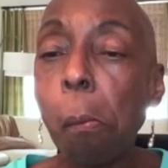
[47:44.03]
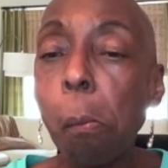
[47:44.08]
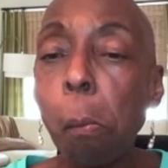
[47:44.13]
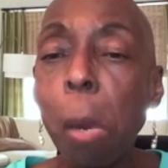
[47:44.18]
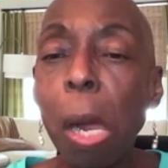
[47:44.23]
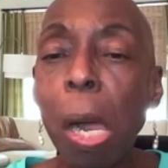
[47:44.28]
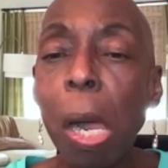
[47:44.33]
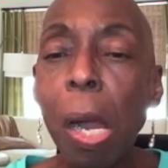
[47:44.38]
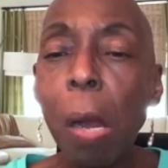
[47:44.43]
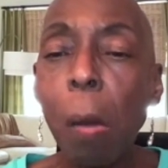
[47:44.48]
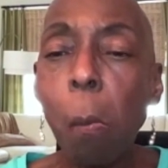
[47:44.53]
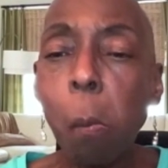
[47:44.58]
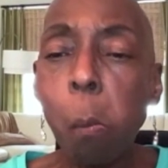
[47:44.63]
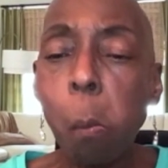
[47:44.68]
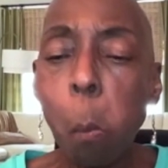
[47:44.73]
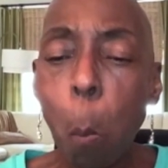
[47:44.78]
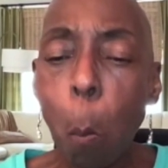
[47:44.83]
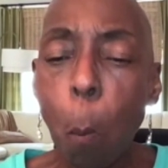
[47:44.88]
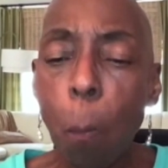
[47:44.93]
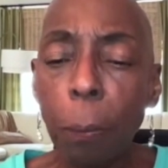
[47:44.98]
But
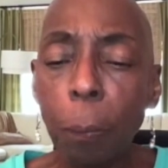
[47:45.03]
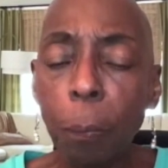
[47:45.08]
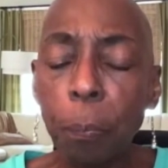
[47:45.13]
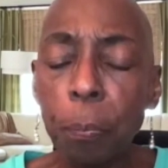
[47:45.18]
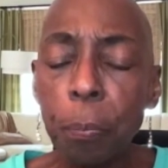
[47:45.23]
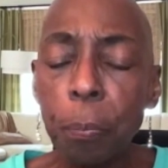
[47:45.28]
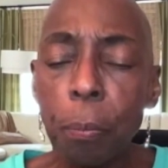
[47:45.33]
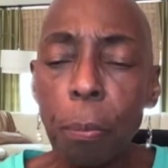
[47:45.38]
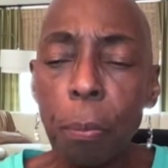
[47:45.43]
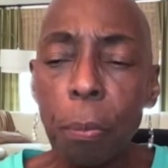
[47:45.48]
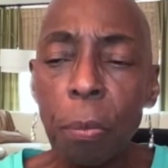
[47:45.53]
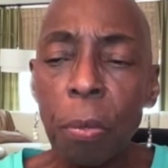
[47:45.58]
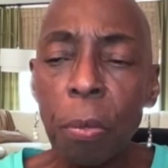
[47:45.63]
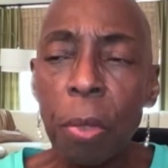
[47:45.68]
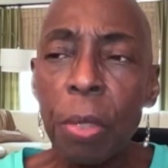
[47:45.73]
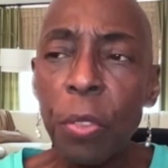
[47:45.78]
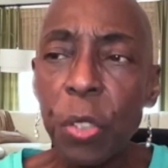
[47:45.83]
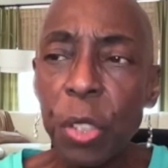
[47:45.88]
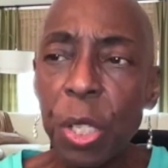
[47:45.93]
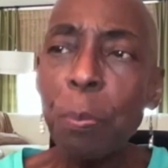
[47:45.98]

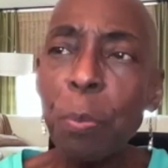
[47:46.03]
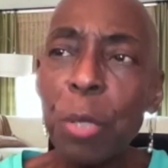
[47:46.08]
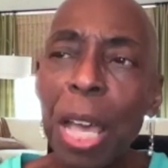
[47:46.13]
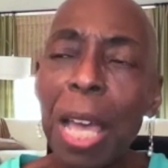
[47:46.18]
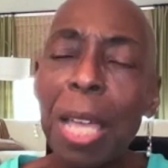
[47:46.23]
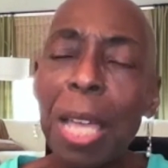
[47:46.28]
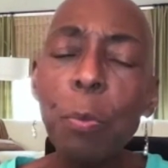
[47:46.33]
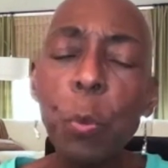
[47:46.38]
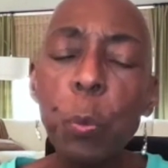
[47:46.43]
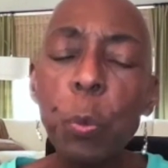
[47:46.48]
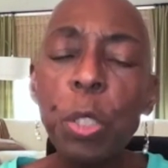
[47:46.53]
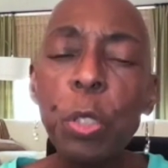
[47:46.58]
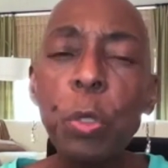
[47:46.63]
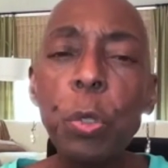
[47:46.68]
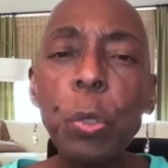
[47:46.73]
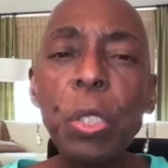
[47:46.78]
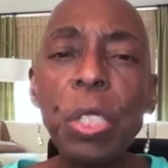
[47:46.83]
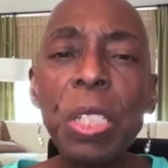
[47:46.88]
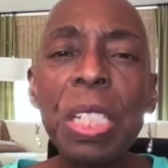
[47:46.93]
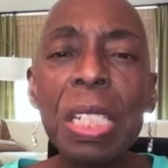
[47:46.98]
sometimes when you
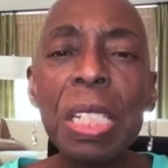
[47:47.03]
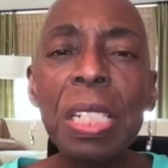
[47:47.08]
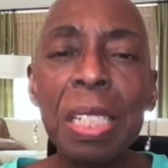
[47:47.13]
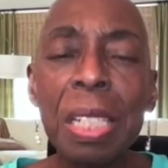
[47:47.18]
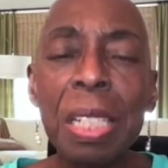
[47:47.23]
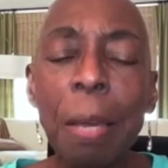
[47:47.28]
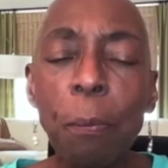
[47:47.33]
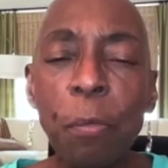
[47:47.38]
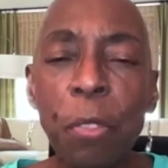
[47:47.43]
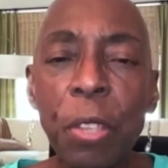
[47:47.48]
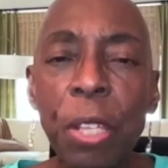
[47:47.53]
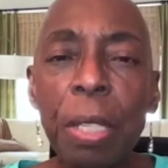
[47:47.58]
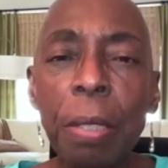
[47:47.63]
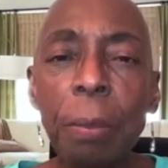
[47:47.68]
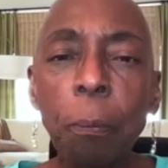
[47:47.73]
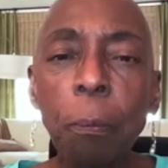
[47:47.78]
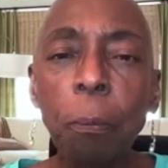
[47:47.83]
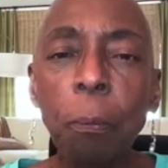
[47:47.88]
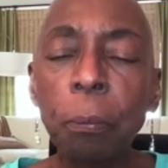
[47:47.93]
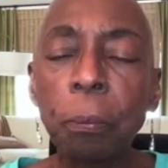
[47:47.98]
see
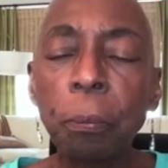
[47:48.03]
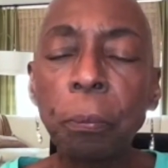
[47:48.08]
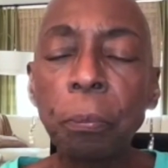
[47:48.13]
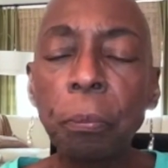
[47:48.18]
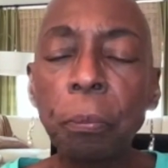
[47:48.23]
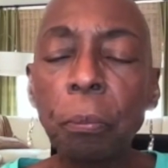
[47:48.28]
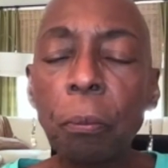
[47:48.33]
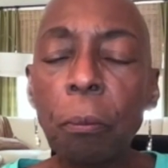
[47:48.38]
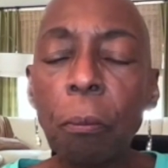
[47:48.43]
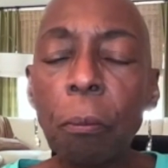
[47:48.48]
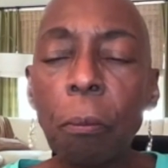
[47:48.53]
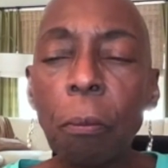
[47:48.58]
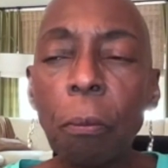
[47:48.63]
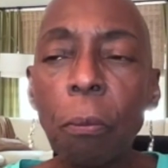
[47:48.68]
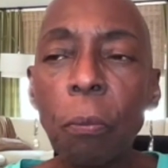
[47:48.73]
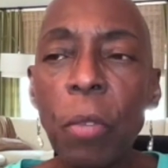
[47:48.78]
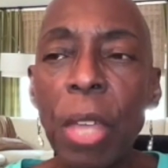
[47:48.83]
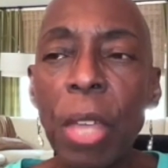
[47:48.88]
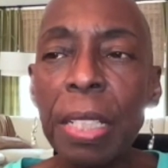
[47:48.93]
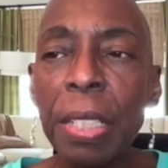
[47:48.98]
something
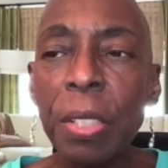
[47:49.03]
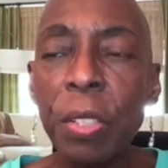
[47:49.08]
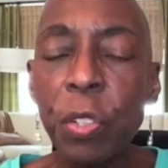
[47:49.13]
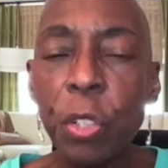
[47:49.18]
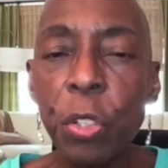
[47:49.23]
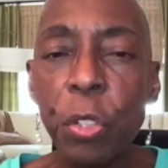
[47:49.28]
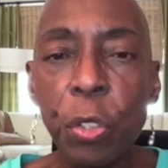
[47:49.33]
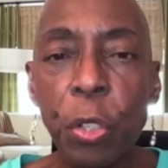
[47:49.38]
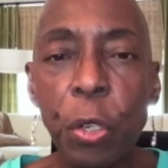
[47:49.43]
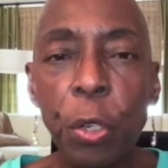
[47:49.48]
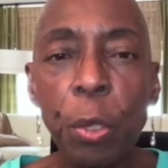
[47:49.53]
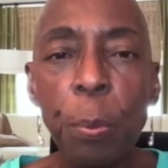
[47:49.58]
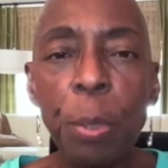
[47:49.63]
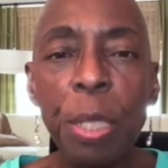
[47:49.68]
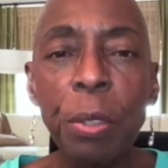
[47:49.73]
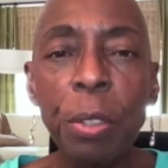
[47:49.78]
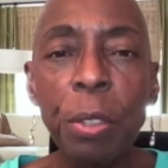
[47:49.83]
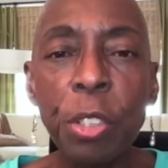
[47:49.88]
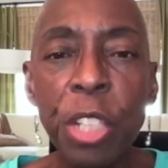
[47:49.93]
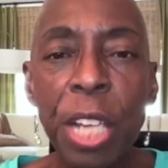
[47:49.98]
that is
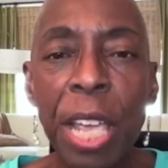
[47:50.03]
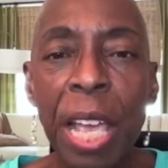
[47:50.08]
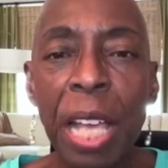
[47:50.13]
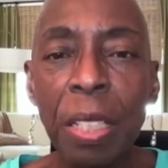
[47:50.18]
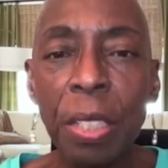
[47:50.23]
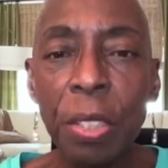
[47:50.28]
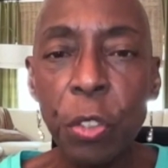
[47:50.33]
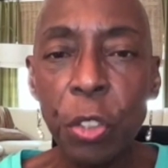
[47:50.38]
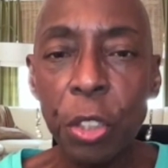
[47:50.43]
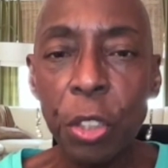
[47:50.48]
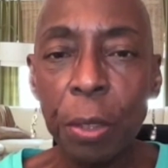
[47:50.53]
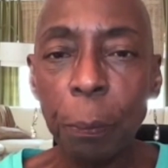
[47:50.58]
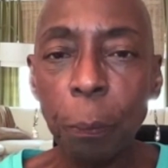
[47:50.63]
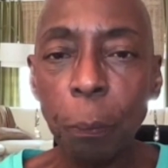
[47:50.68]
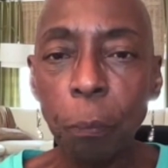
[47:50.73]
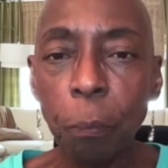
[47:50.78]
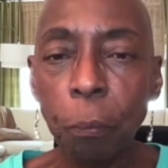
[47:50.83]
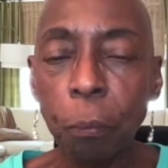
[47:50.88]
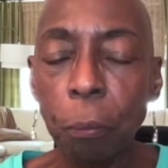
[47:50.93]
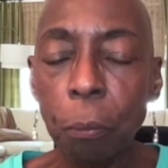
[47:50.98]
disturbing or challenging,
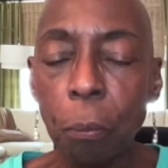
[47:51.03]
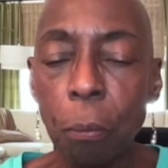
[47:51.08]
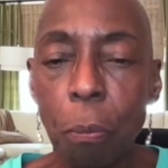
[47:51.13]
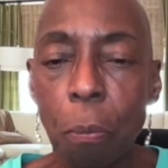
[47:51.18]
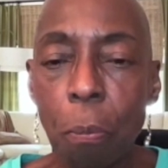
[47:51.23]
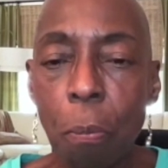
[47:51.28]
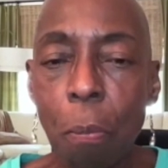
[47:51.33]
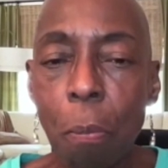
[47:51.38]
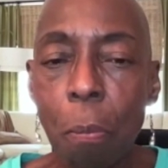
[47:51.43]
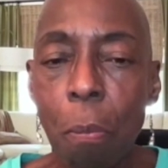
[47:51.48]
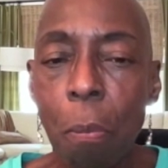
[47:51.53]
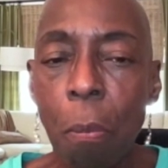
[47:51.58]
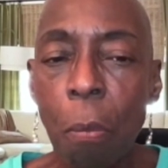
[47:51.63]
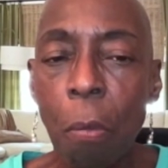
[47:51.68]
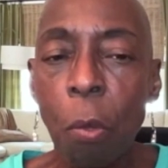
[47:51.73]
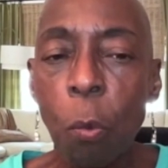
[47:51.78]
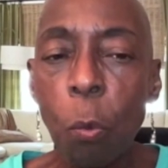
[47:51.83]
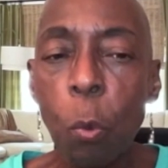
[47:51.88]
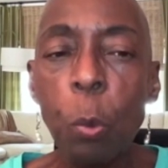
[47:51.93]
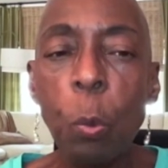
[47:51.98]

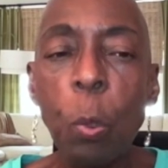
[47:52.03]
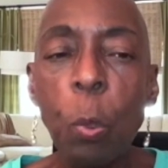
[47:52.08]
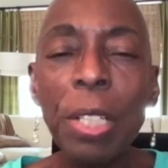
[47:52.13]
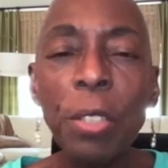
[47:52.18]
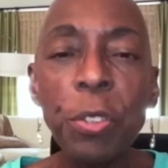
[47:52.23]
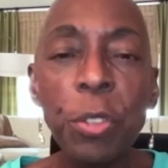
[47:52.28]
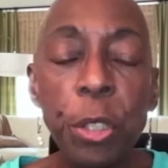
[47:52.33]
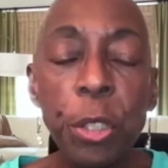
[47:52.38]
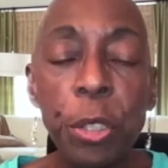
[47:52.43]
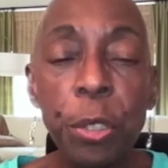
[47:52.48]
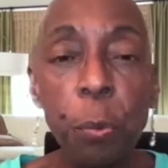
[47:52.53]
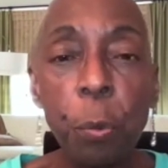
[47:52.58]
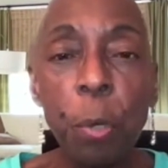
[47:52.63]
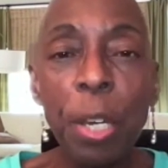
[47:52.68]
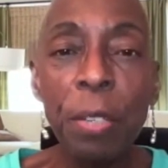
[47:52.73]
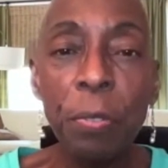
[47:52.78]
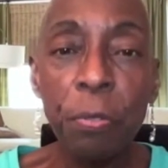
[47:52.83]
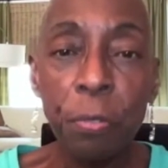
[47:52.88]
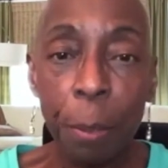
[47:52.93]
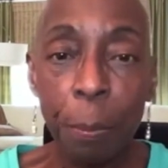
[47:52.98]
we want to turn
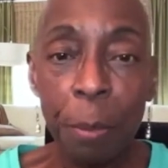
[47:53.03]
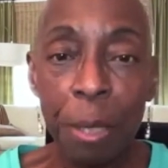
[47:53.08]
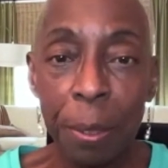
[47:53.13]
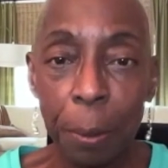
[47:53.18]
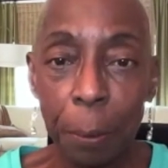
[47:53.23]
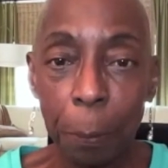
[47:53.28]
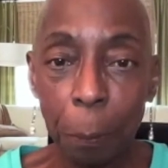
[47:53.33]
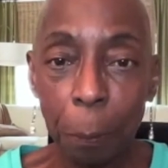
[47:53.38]
away from it.